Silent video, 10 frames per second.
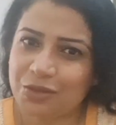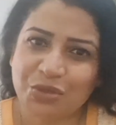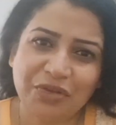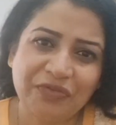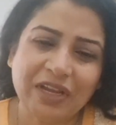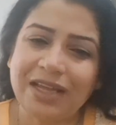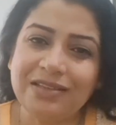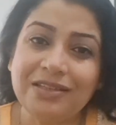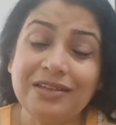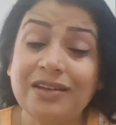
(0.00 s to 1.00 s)
So if you
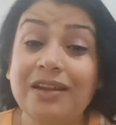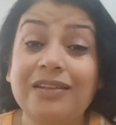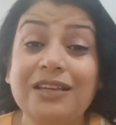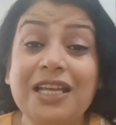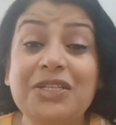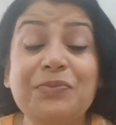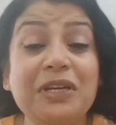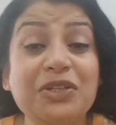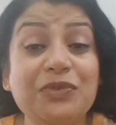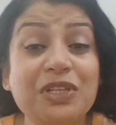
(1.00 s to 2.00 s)
consider another
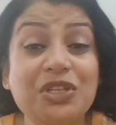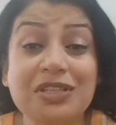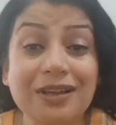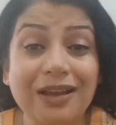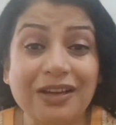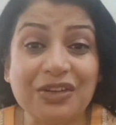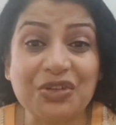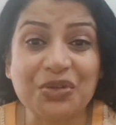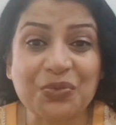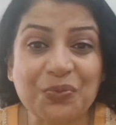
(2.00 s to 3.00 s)
aspect, which is
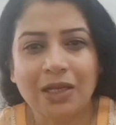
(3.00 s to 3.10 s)
courage.